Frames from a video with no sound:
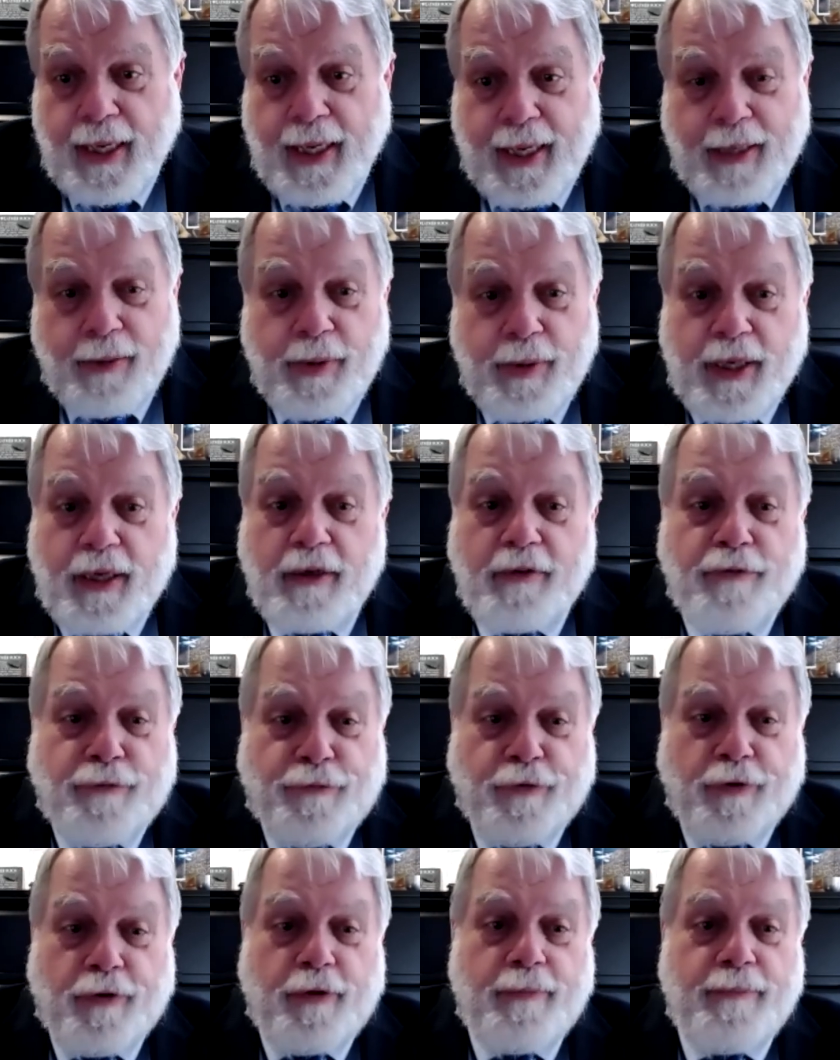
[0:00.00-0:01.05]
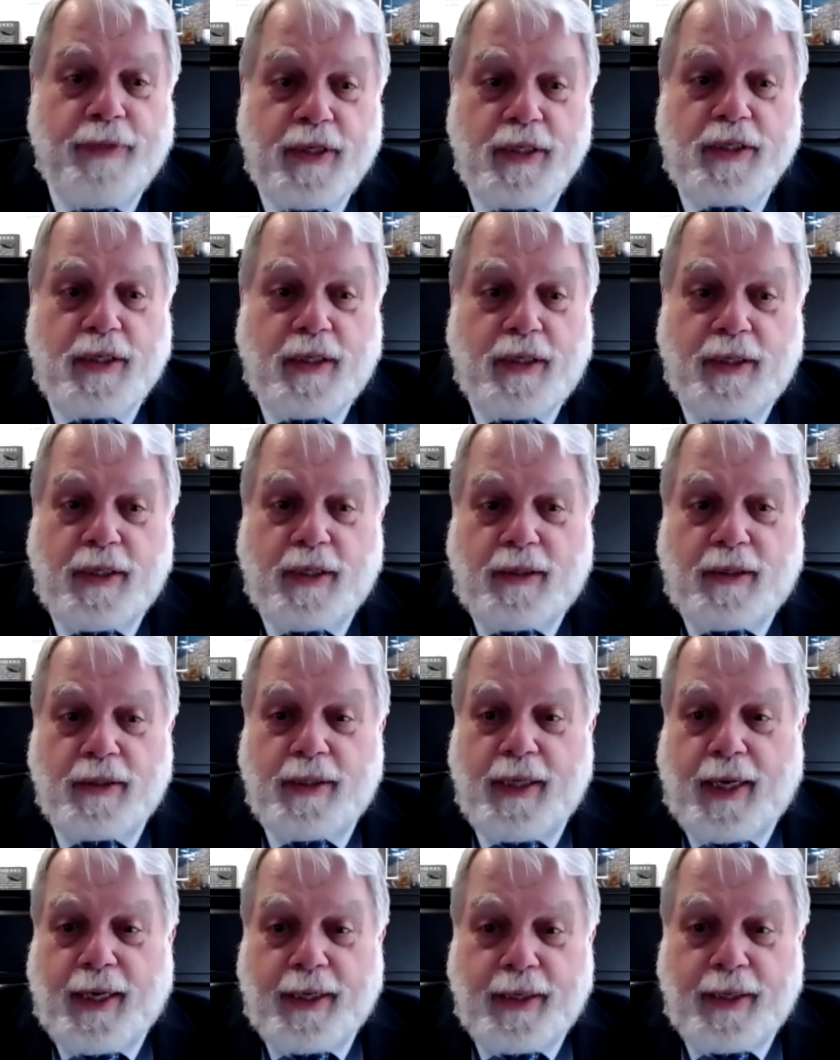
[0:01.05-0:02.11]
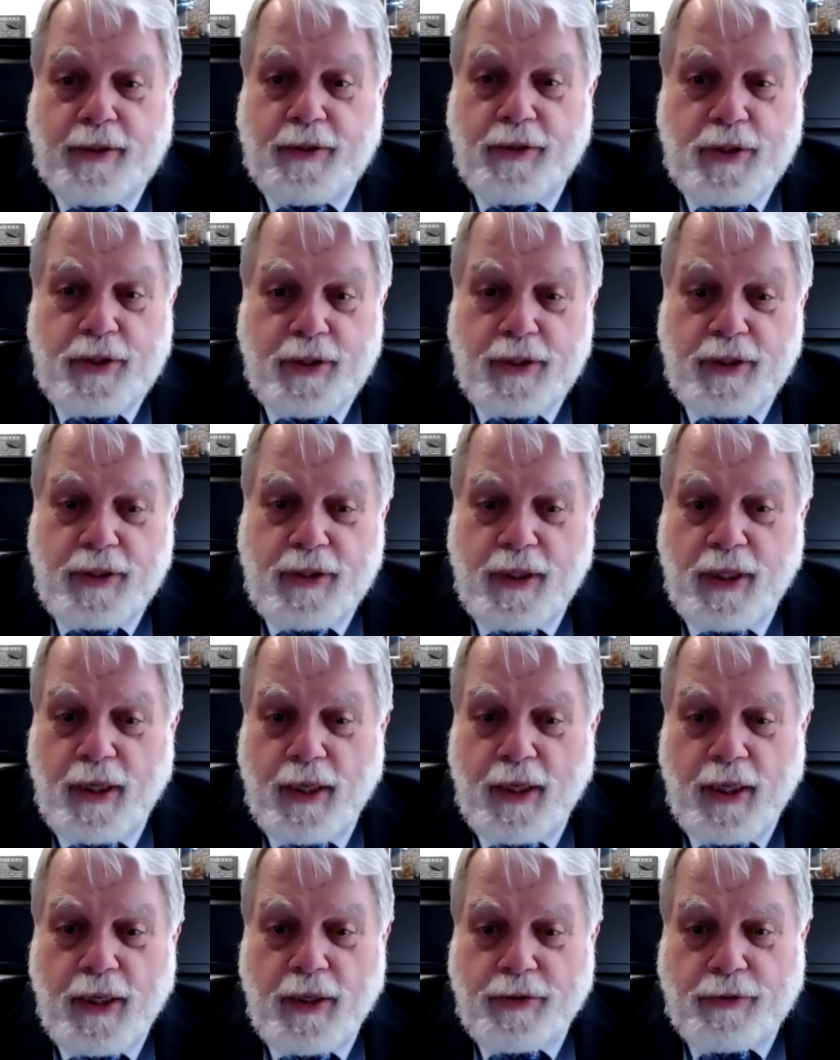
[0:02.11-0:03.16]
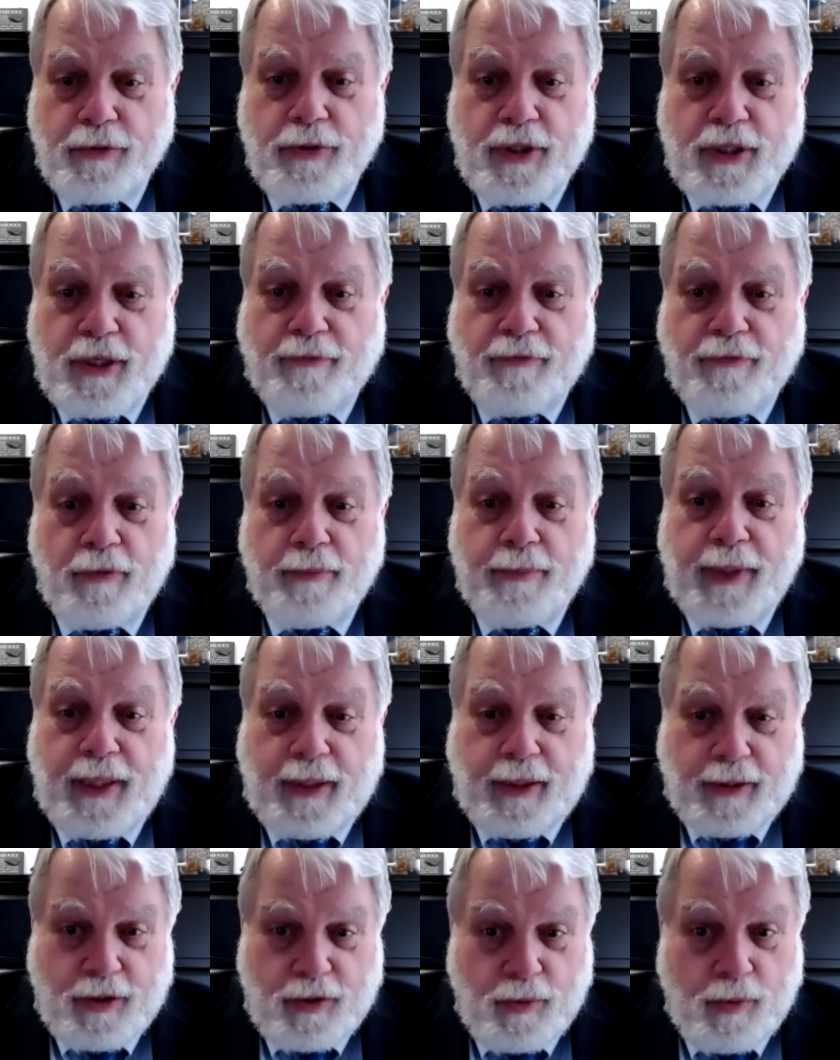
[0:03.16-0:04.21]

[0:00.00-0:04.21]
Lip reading: And we confirm this clinical diagnosis through several means.